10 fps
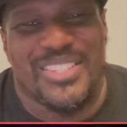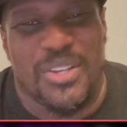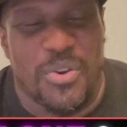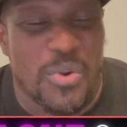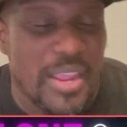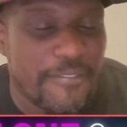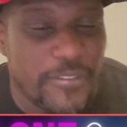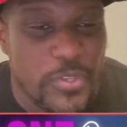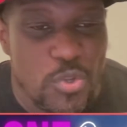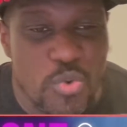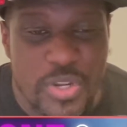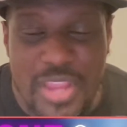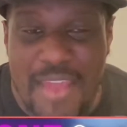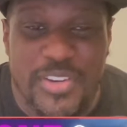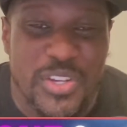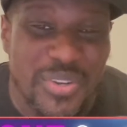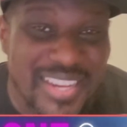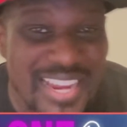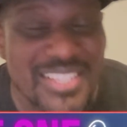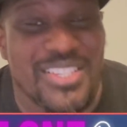So if you and you're having your
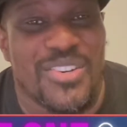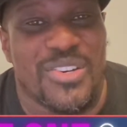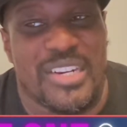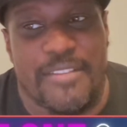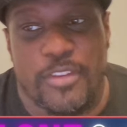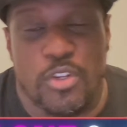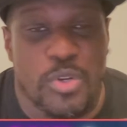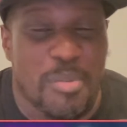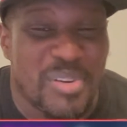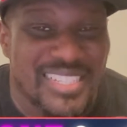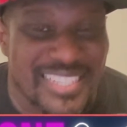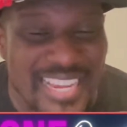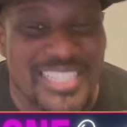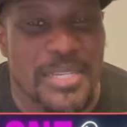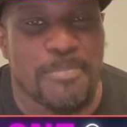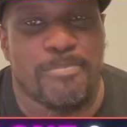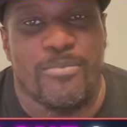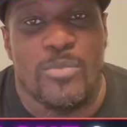guest on, if you're doing a presentation